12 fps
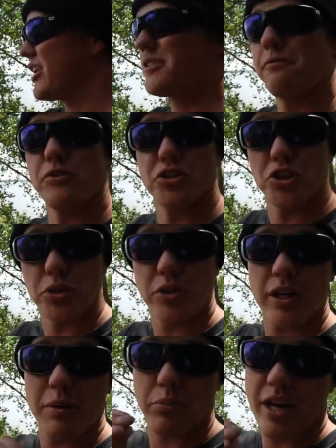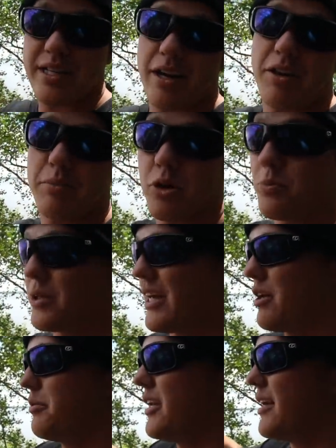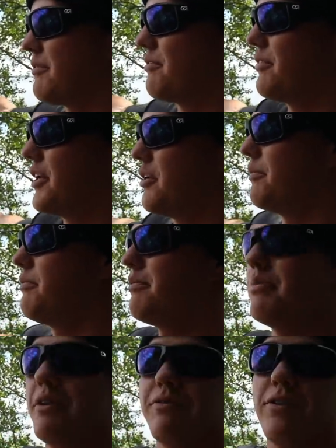you guys a full tour and breakdown of the boat, but that'll be in a different video. But